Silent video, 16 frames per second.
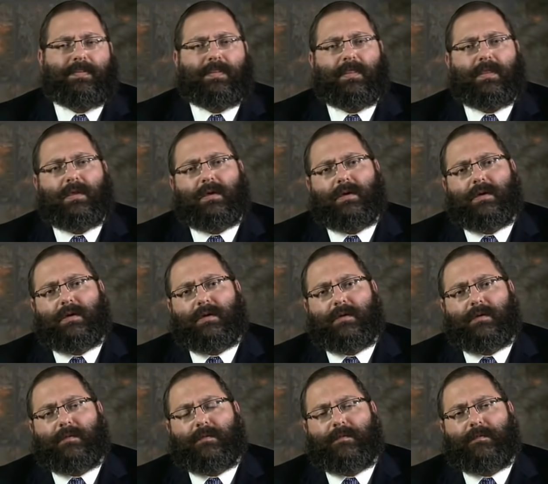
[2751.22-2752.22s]

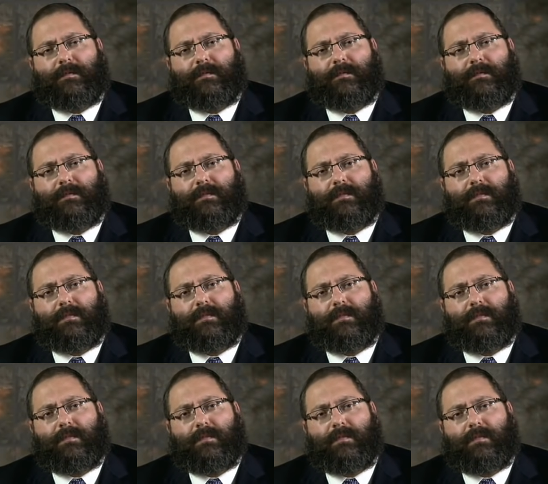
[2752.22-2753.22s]

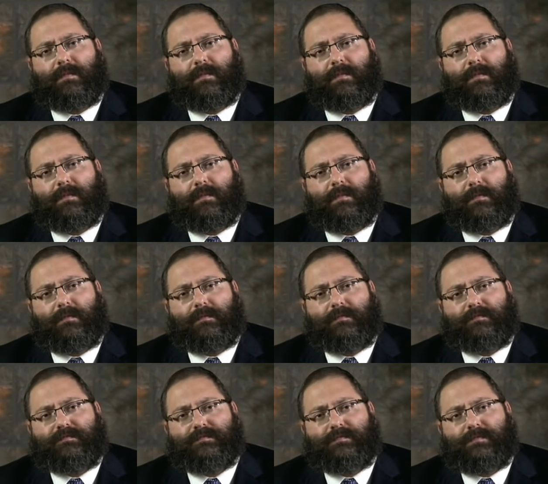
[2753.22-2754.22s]

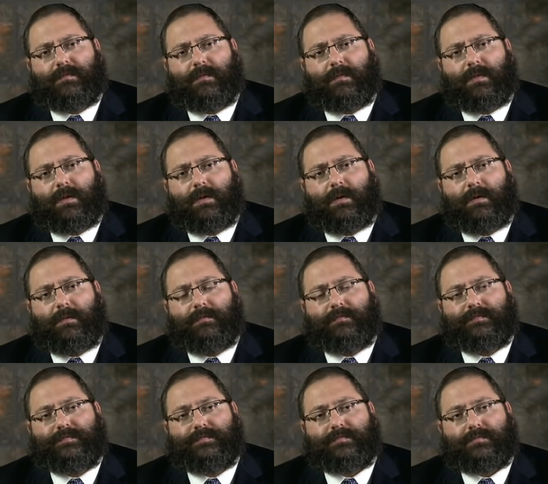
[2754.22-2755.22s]

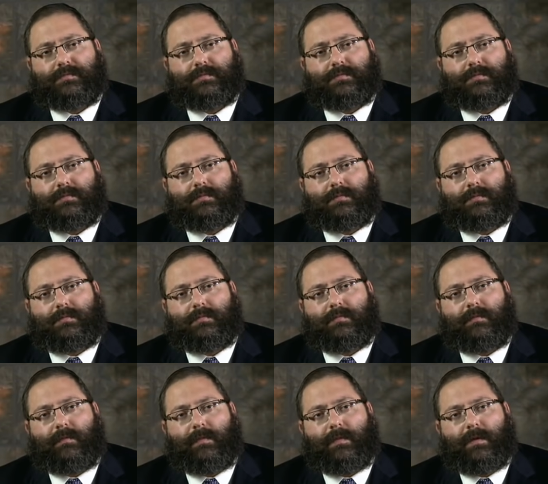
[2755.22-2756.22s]
(no one is talking)